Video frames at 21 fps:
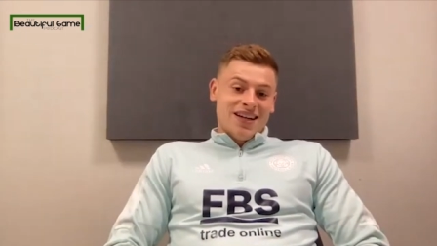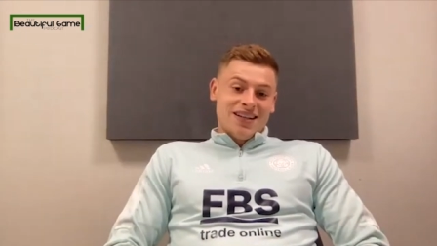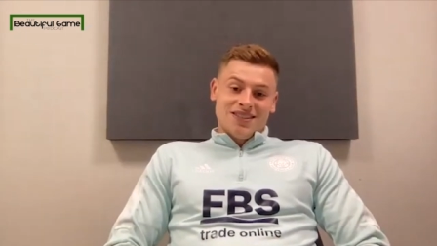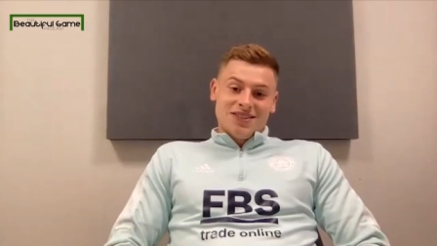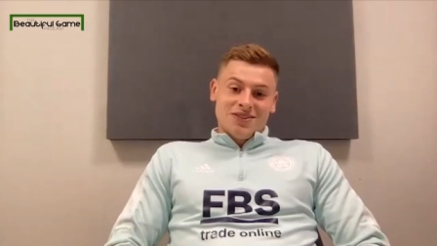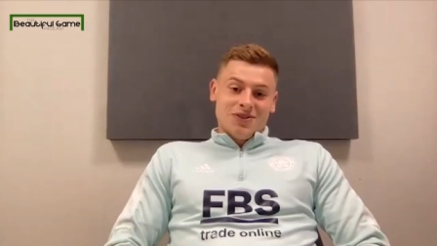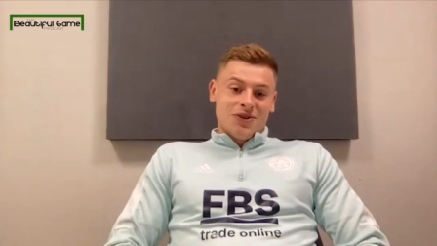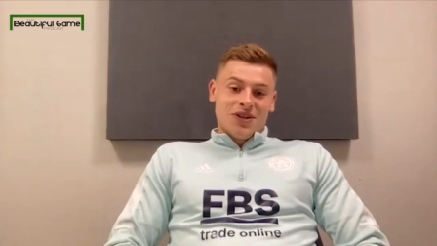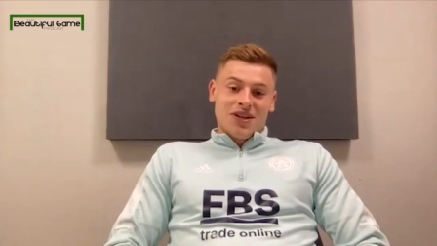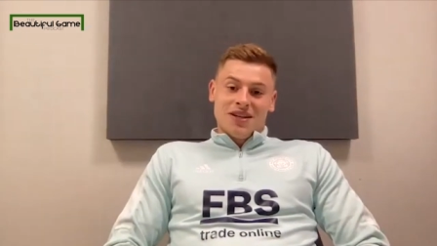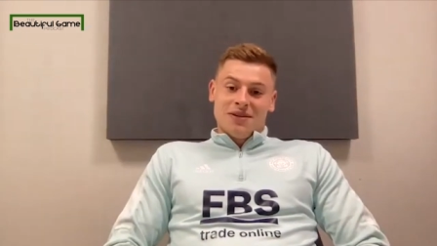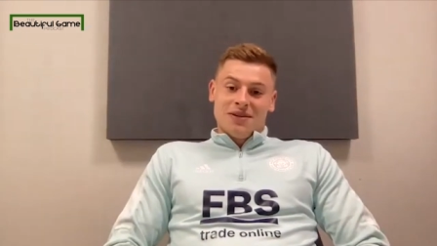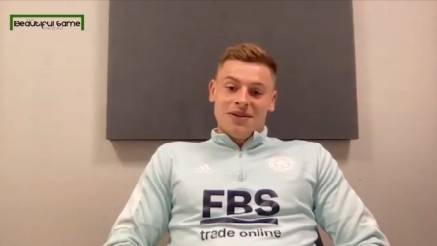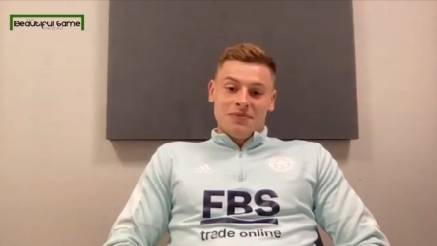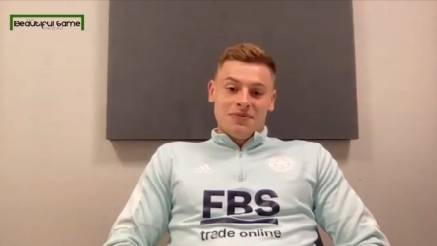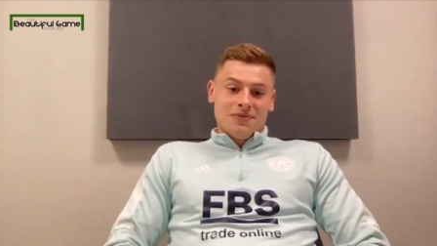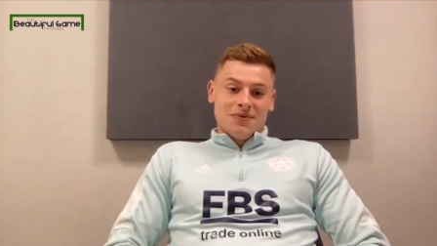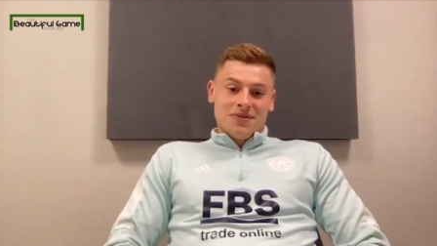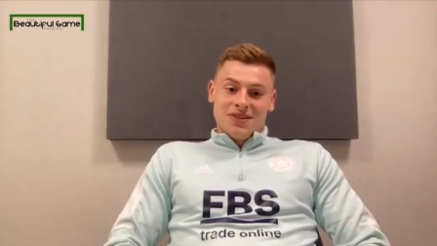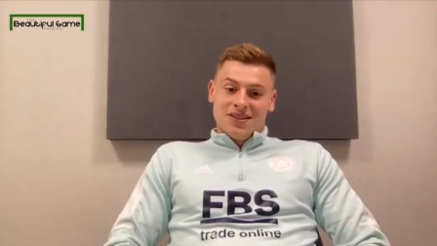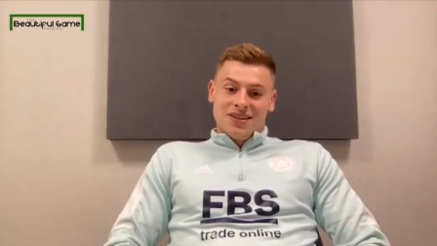Lads dug
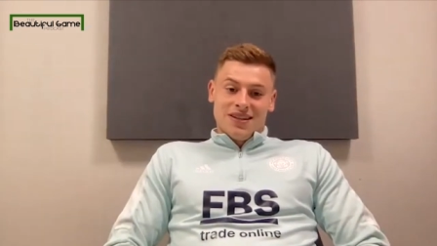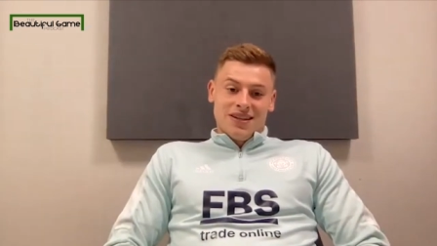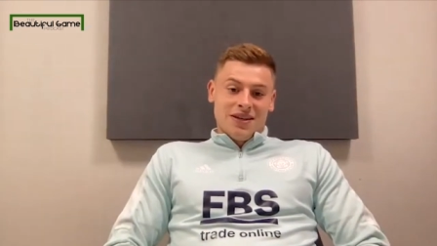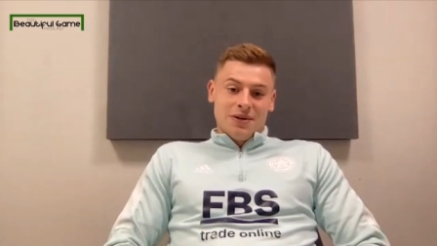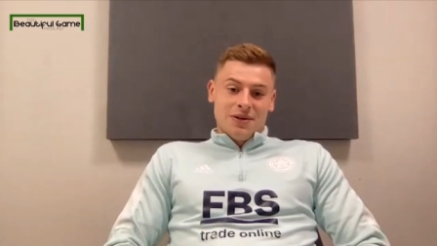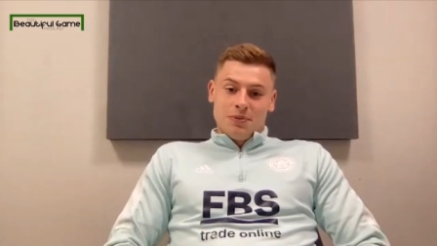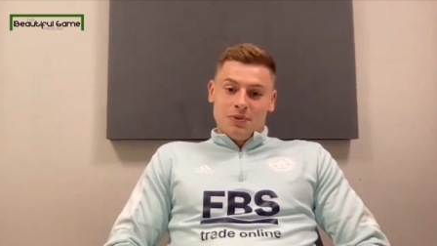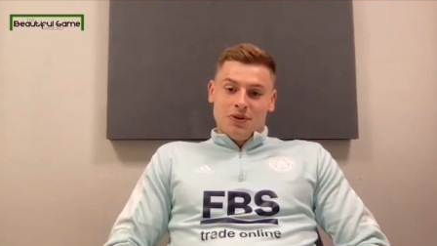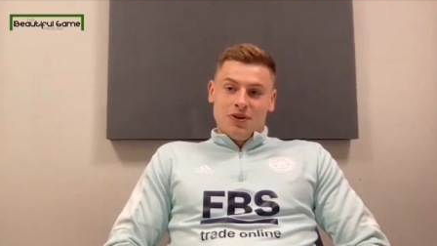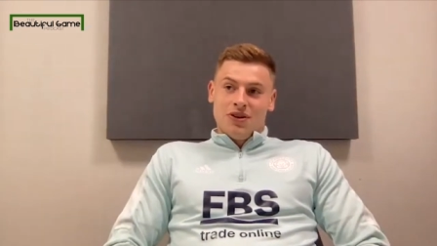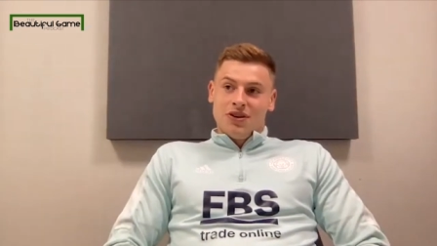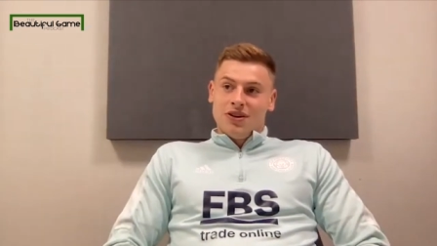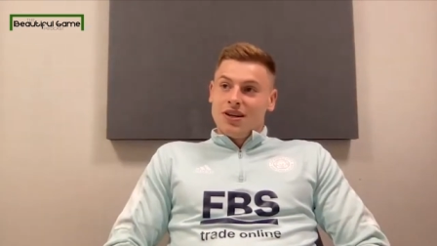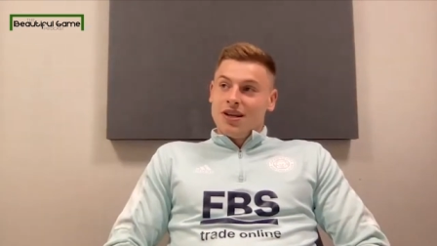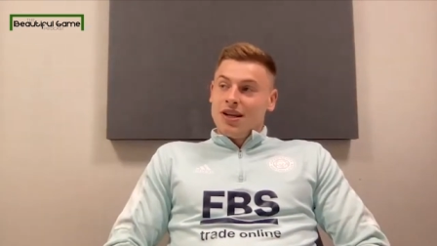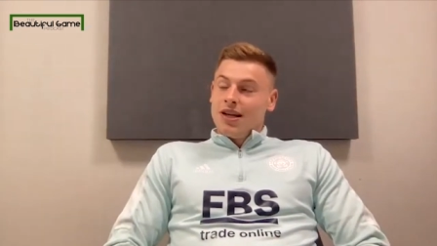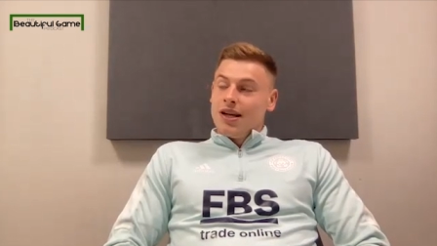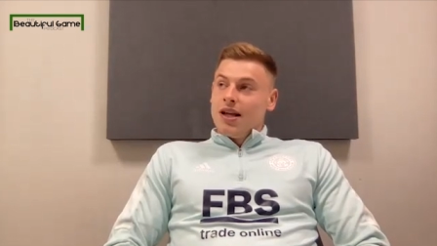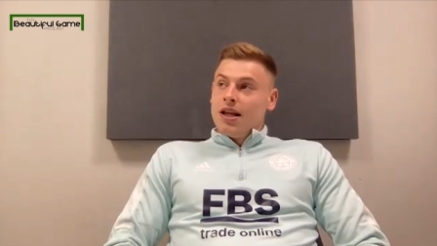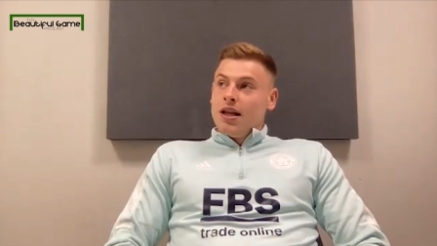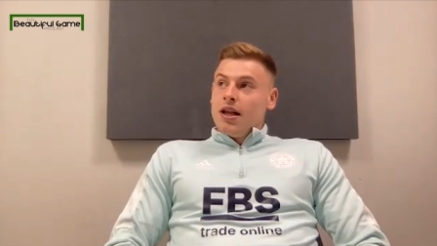in deep
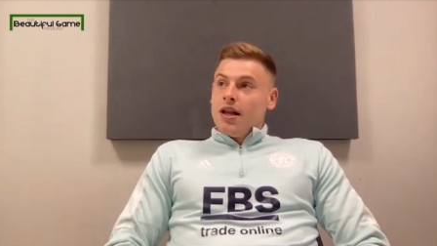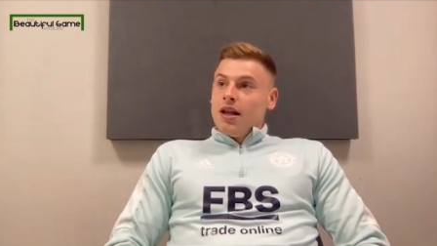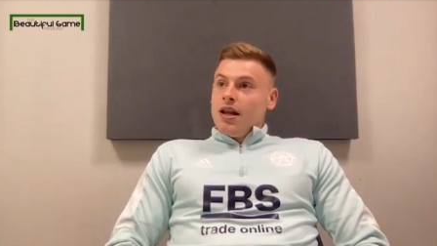and